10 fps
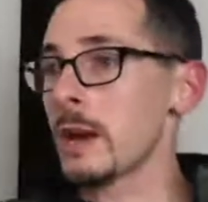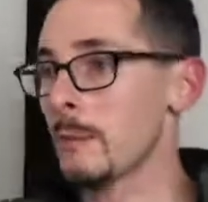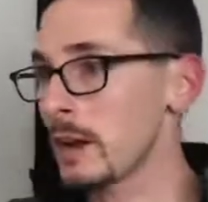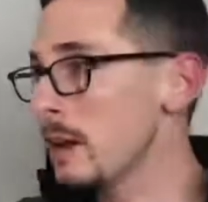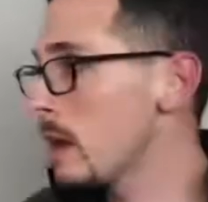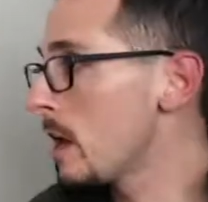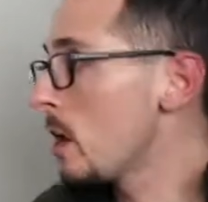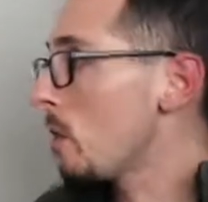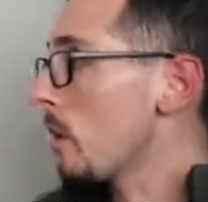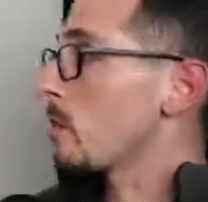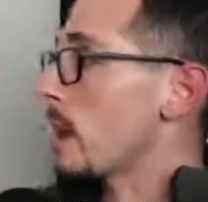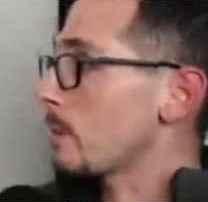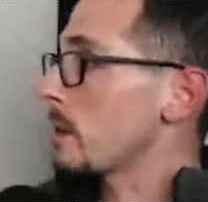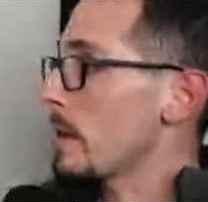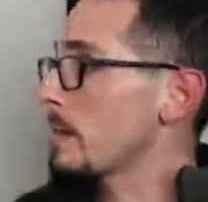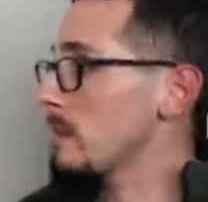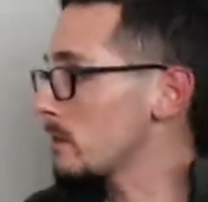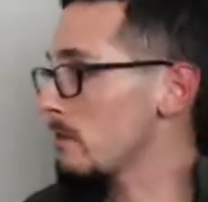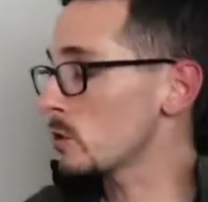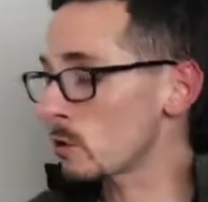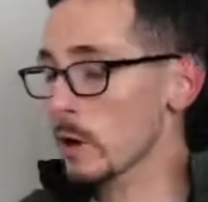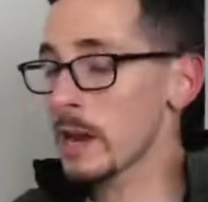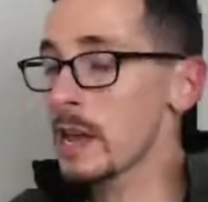right? Whether or not I'm going to hit it is a different story.